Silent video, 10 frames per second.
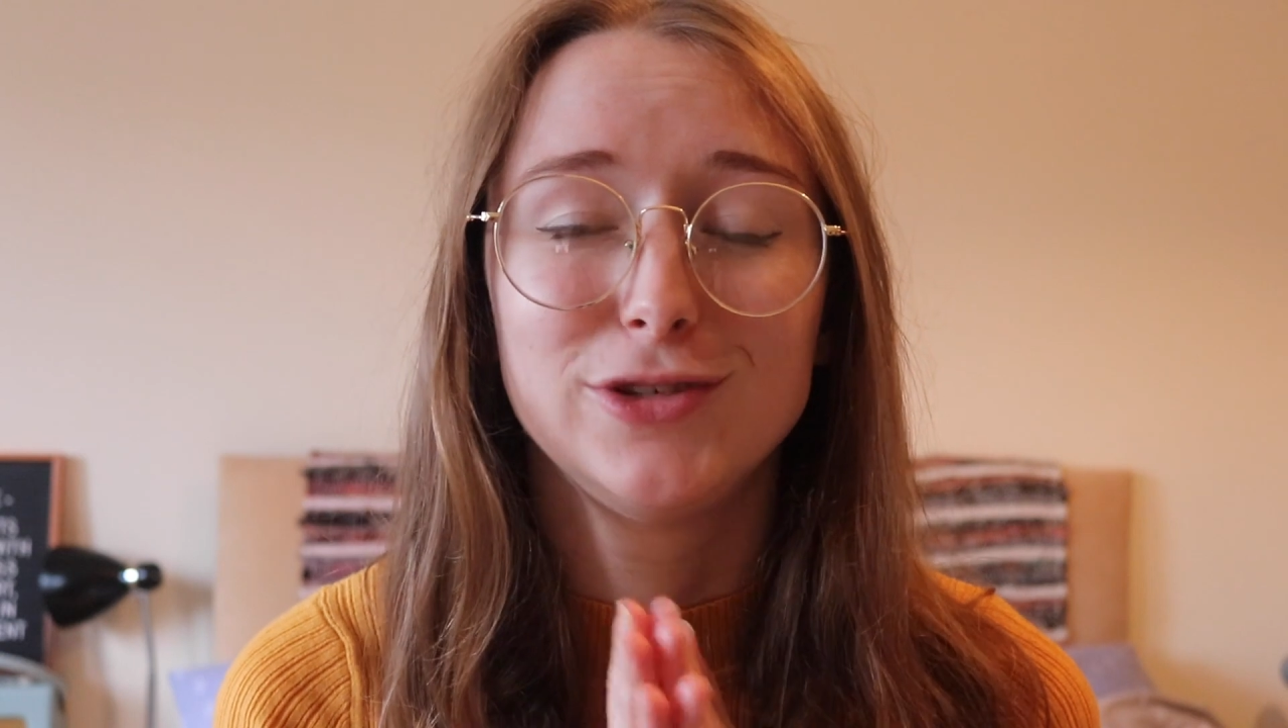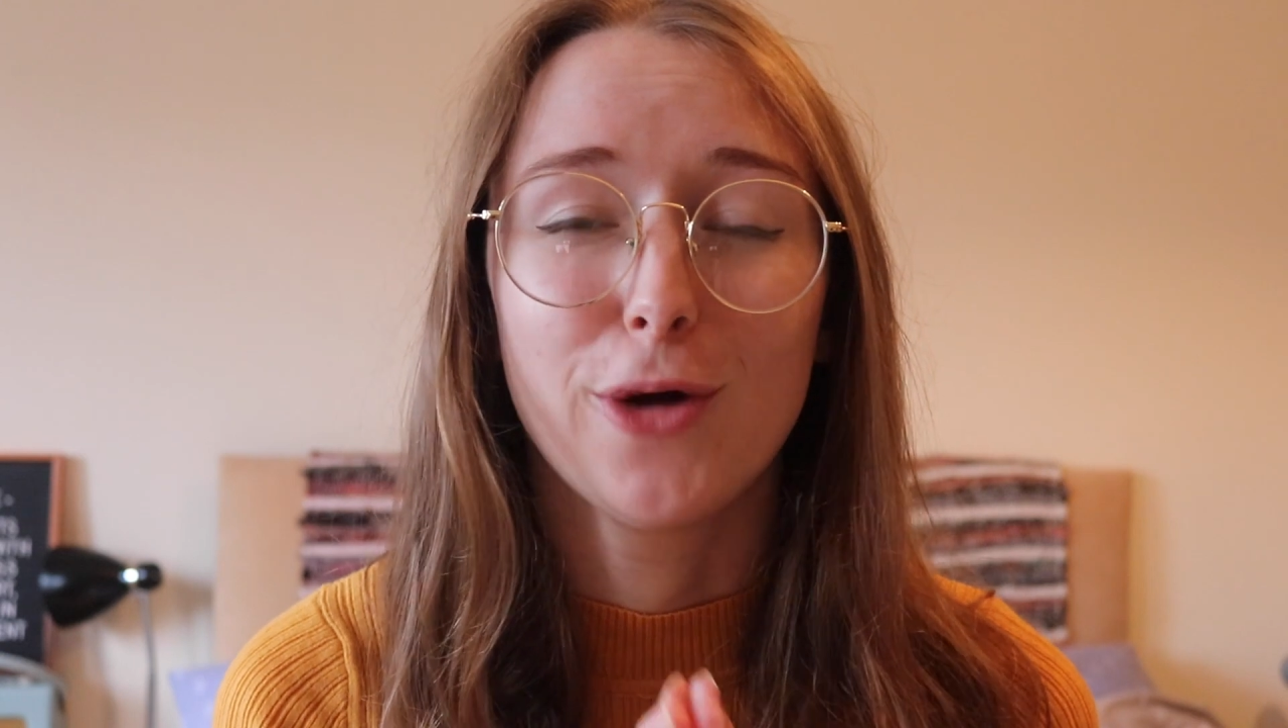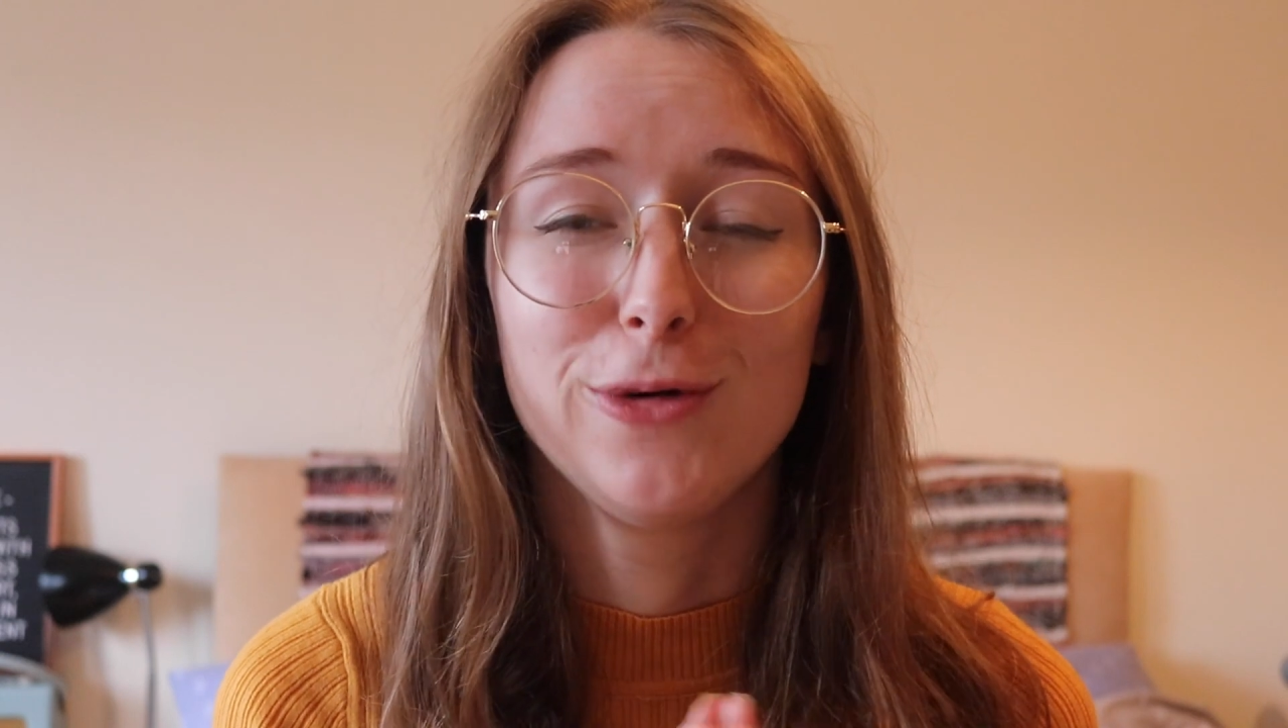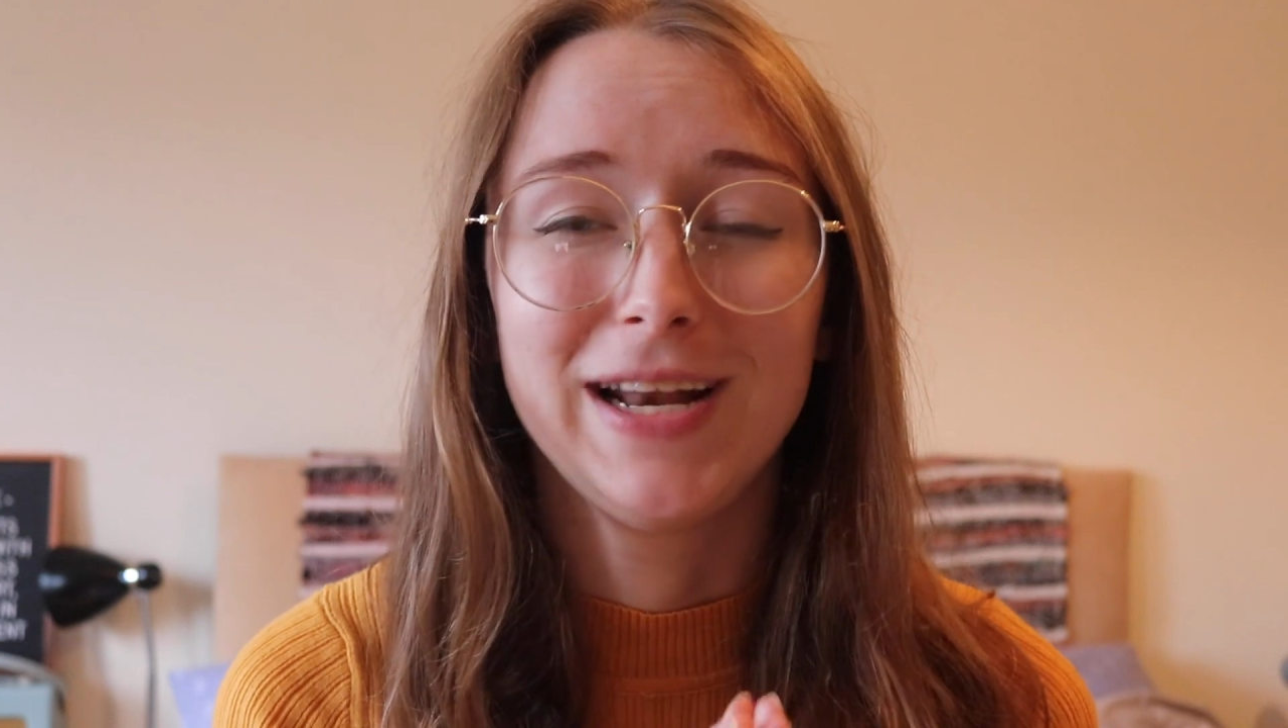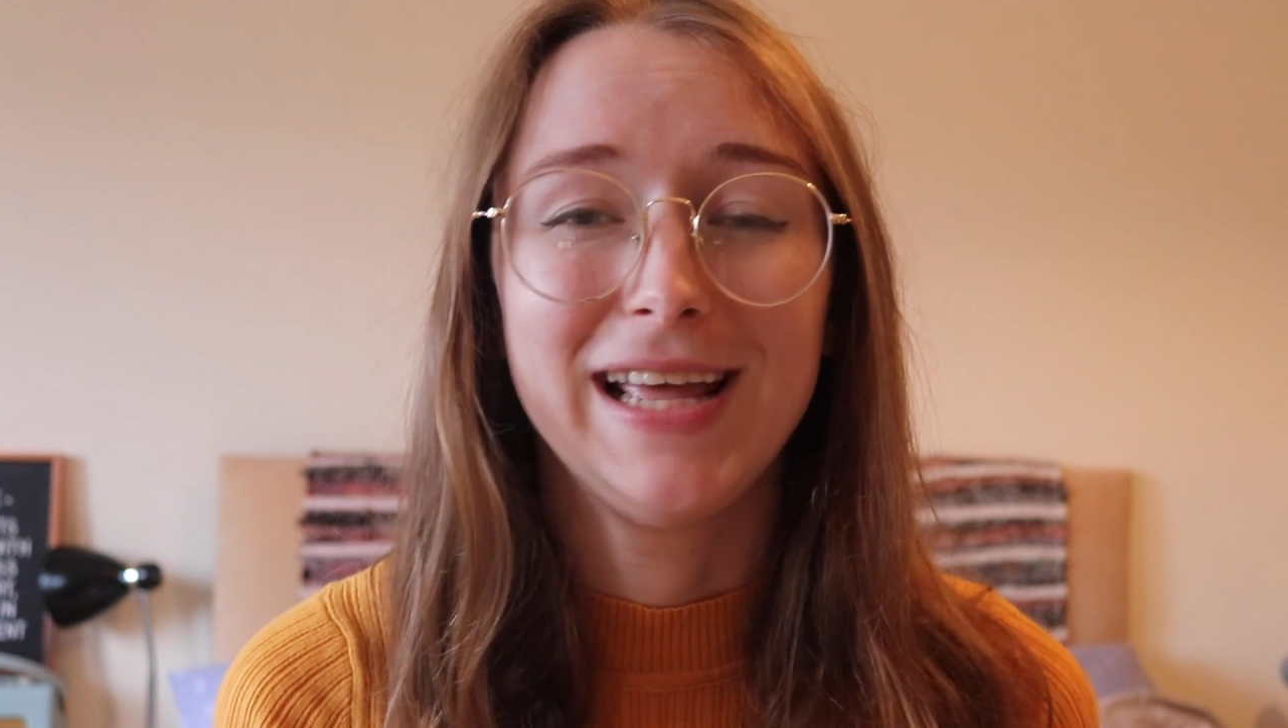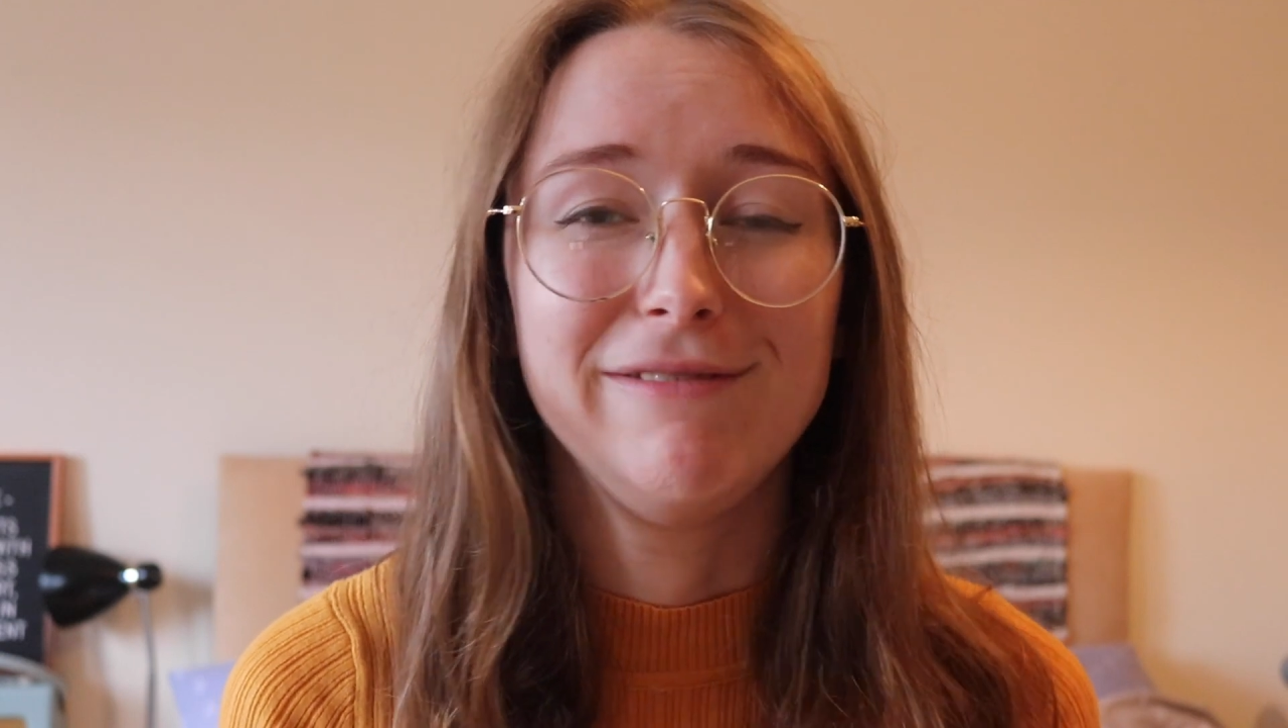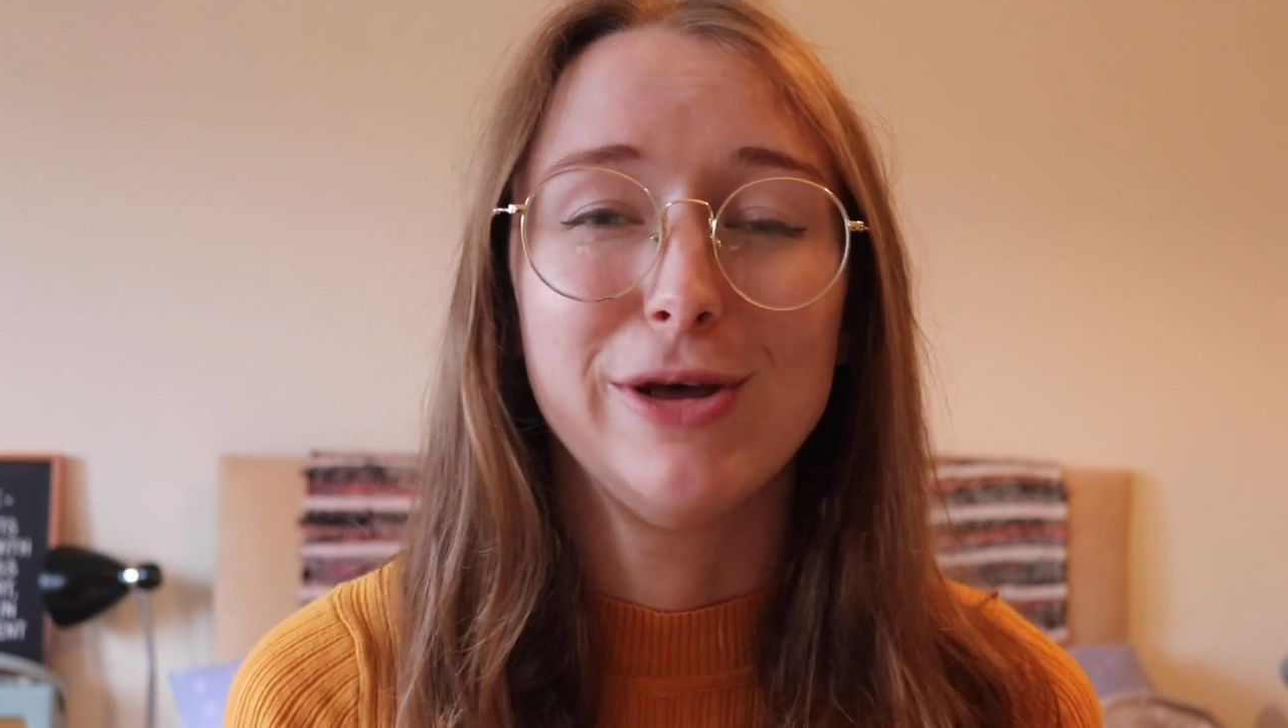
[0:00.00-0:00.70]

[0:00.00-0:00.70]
Don't leave